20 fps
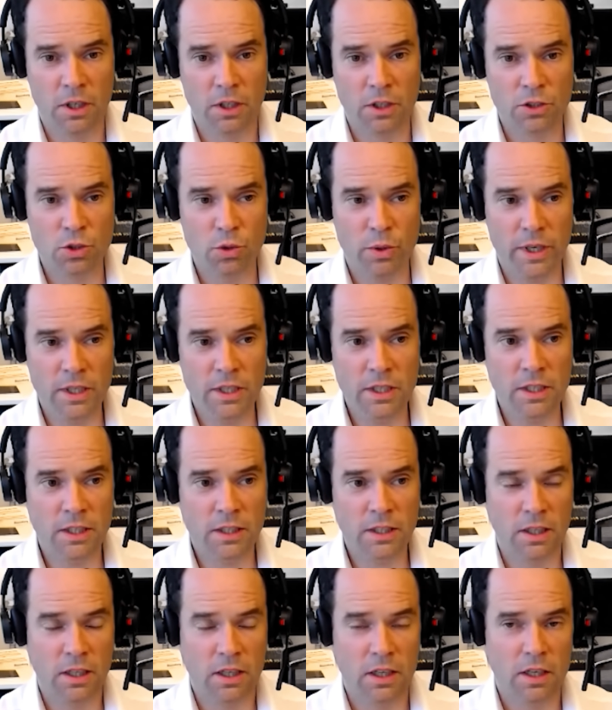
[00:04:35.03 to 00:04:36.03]
So
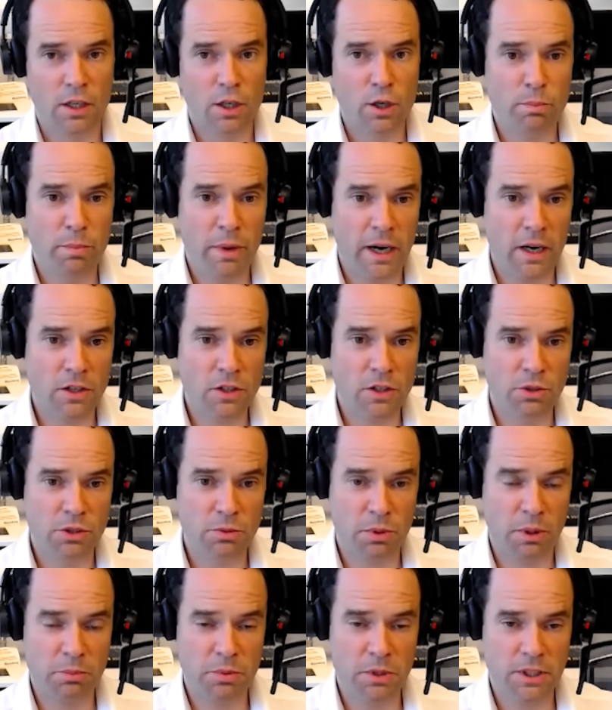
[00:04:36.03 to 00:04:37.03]
India, compared to its
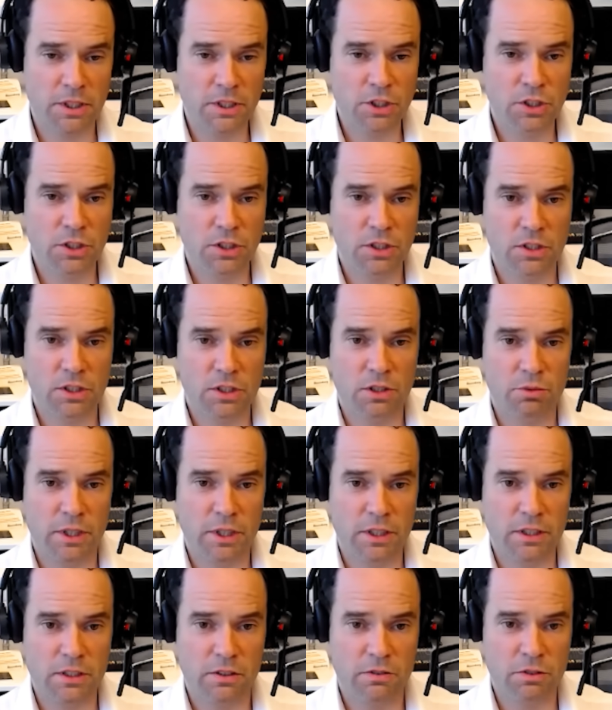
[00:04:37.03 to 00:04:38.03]
population, is still a
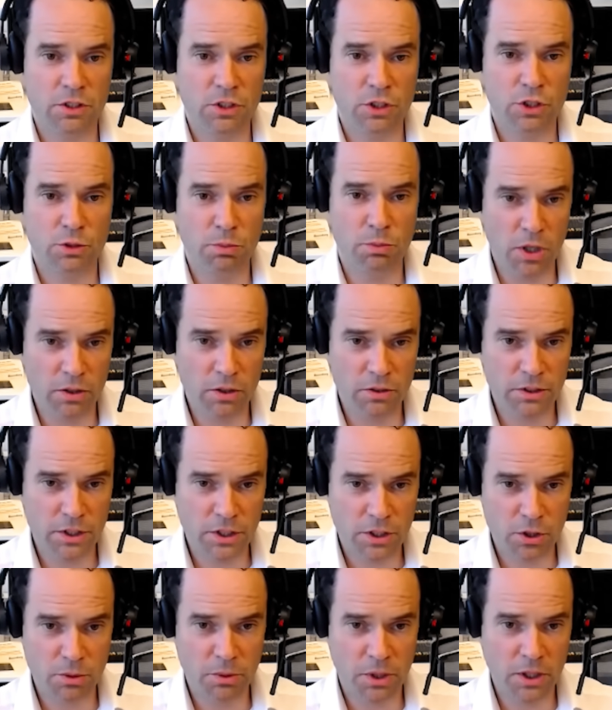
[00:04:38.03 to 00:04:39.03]
relatively small
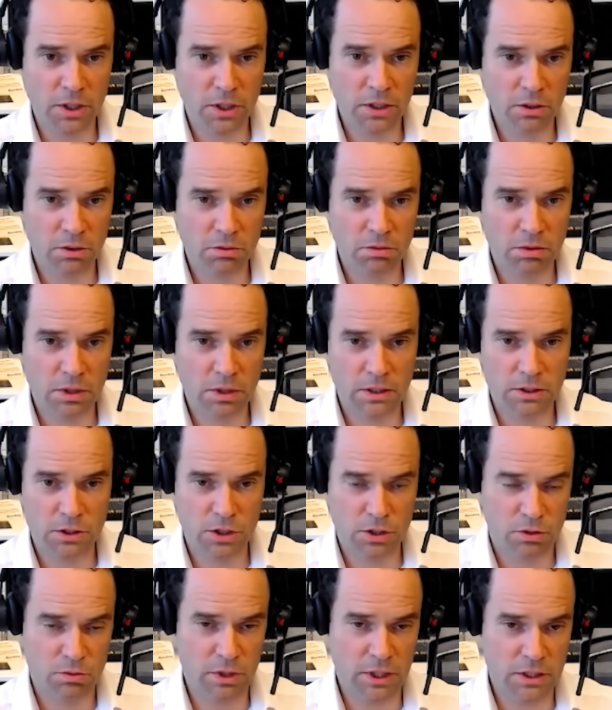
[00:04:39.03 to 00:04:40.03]
vehicle market,
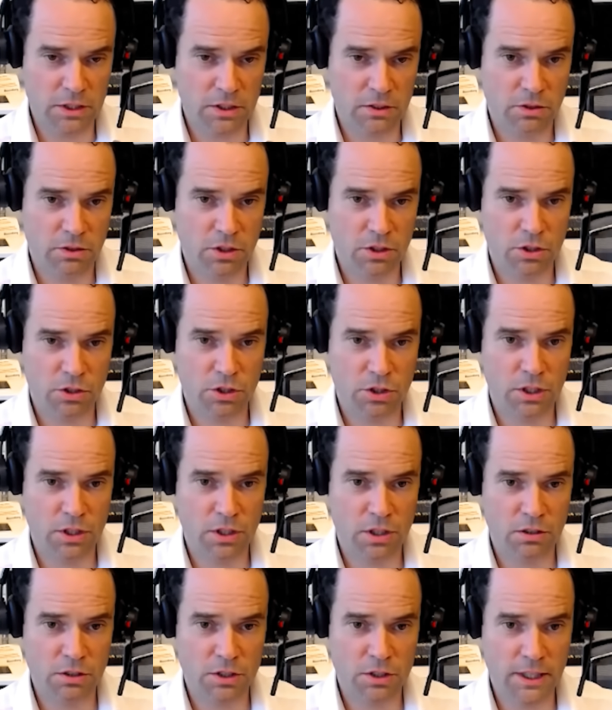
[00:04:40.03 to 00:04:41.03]
just relative to the sheer
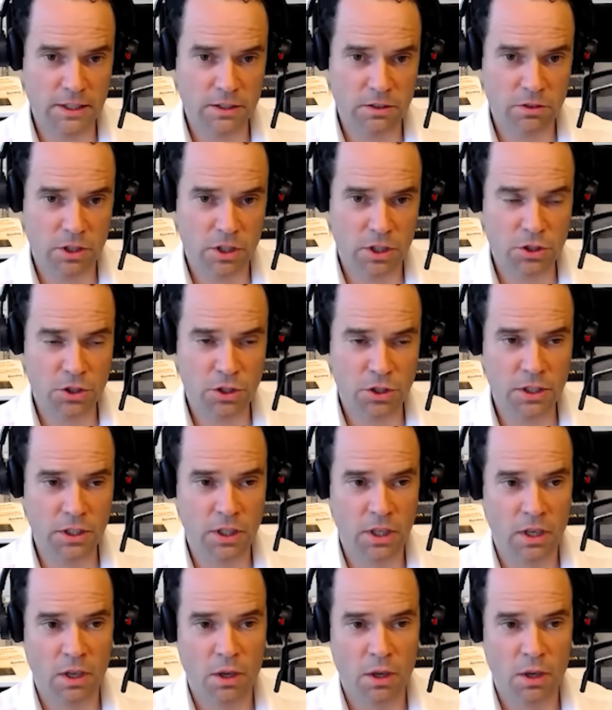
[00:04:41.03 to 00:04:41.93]
size of the country.